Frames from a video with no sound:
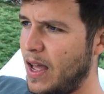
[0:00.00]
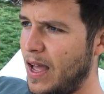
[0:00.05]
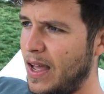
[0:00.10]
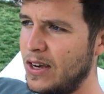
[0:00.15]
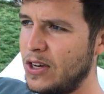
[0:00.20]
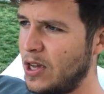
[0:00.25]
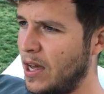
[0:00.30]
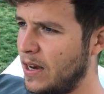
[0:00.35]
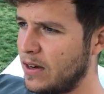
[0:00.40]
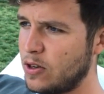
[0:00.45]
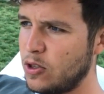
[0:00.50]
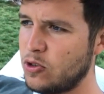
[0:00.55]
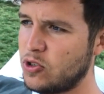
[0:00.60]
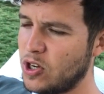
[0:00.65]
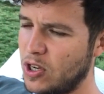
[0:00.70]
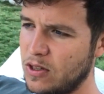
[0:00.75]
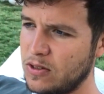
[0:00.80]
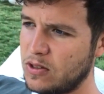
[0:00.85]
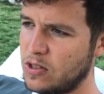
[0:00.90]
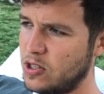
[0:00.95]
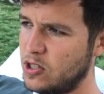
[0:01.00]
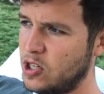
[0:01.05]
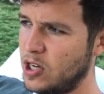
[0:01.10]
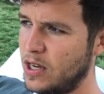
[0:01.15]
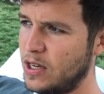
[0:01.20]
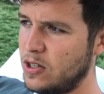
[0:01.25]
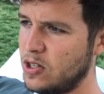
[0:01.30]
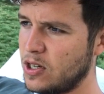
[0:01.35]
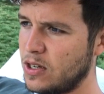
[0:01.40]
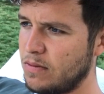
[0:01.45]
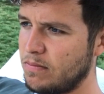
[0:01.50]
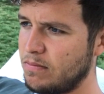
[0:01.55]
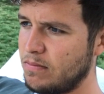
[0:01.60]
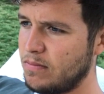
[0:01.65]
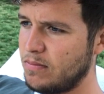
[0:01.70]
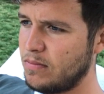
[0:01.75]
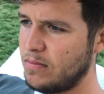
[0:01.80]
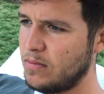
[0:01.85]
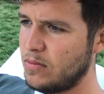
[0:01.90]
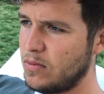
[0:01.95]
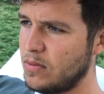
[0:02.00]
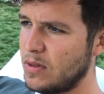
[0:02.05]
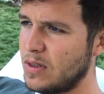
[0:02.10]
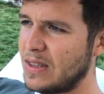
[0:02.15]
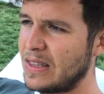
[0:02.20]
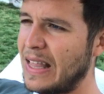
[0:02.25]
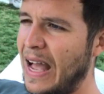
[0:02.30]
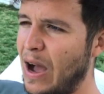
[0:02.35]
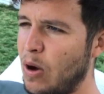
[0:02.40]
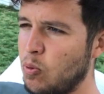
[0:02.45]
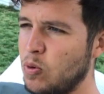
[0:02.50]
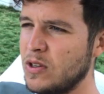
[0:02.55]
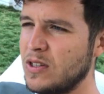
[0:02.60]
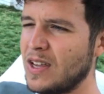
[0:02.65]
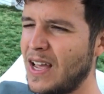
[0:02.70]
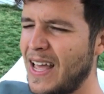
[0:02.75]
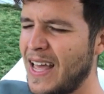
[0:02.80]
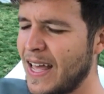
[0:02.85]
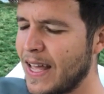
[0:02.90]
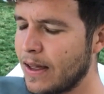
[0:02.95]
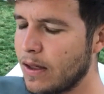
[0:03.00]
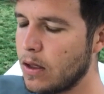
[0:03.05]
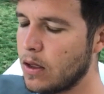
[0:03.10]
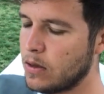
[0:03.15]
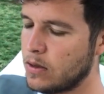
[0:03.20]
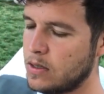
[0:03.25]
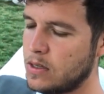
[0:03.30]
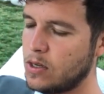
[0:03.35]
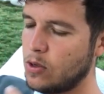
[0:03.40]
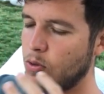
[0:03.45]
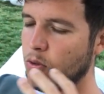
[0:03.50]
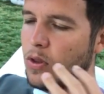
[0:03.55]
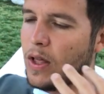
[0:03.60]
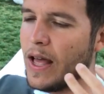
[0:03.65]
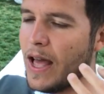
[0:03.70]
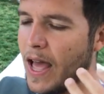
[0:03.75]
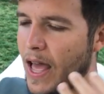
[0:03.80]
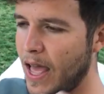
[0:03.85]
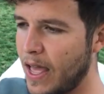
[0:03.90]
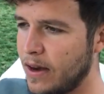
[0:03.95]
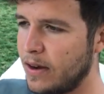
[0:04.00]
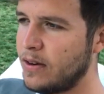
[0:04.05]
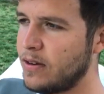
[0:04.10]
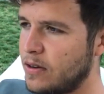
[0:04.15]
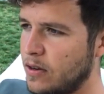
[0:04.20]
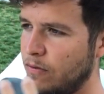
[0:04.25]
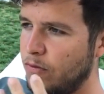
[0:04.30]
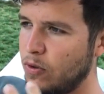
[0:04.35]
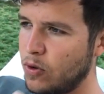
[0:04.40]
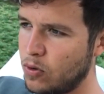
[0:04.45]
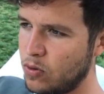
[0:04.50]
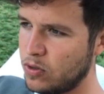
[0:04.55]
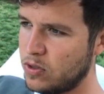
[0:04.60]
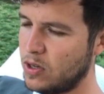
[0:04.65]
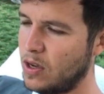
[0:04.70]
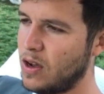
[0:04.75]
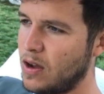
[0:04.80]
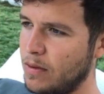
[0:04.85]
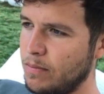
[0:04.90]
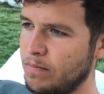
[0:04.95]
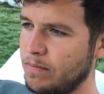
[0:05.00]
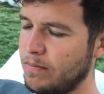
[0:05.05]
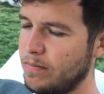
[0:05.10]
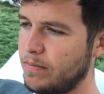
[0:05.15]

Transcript: and you had no chance to change it? That was it until the end of your time.